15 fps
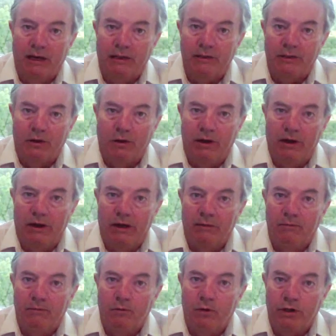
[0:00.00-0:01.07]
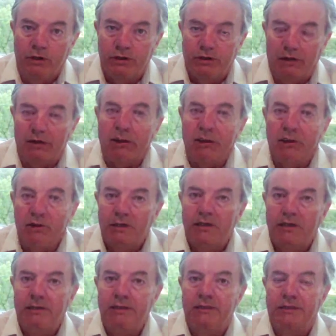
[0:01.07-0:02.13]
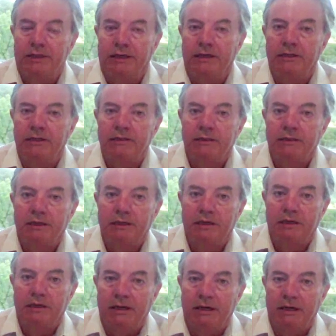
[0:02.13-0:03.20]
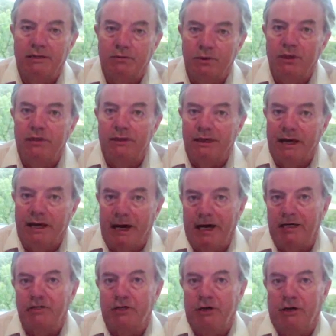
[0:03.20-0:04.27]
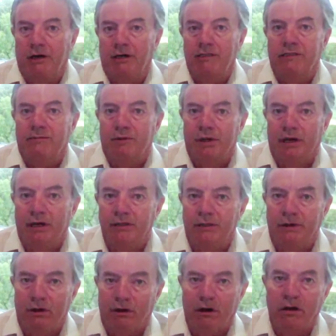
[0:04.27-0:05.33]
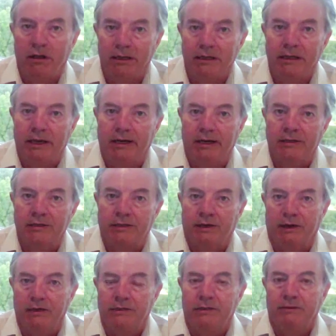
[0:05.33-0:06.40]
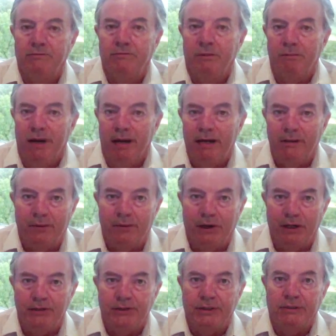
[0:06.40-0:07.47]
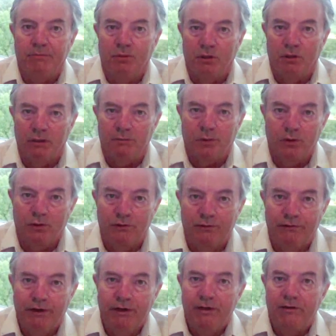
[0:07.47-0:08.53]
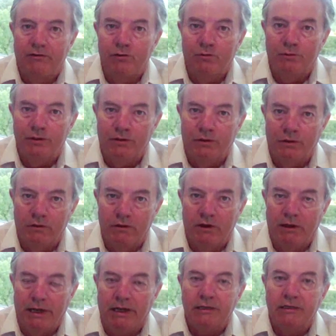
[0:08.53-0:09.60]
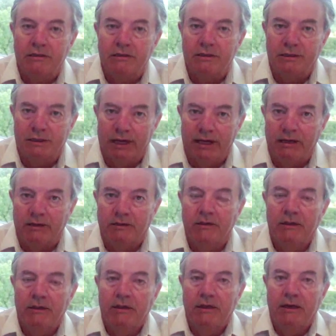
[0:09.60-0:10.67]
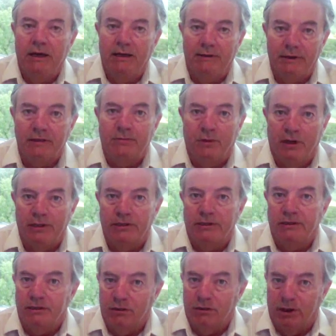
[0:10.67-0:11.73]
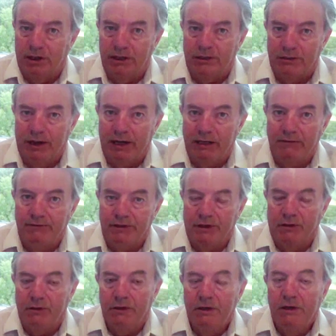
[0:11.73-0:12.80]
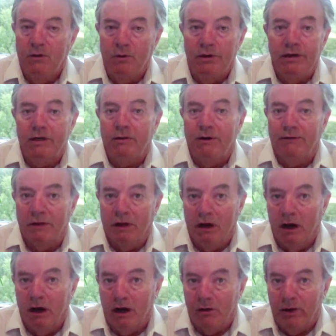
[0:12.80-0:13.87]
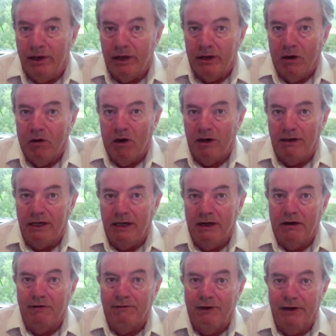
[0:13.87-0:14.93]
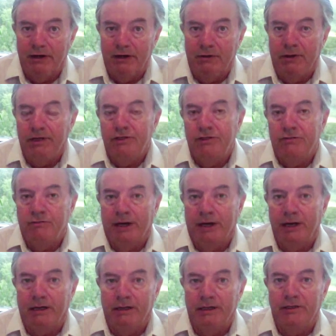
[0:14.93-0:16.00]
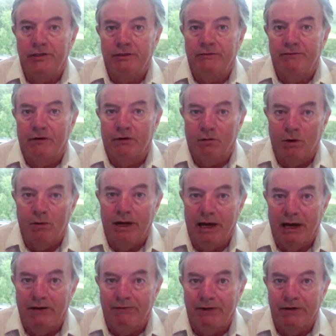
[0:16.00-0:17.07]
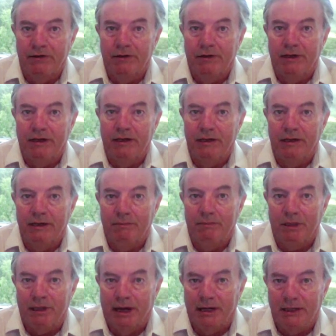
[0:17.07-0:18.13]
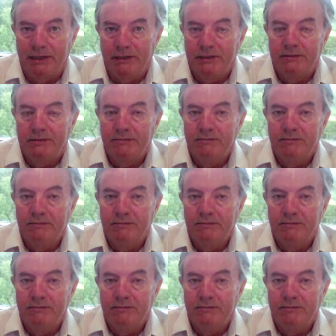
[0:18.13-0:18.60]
And so uh, when you start to look at these things, it's really the cash costs of production, the all-in cash costs that, that make a project bulletproof through the next cycle and this project is quite attractive. So we think we have a long way to go on getting our valuation recognition for what we have here uh, at, at Metates.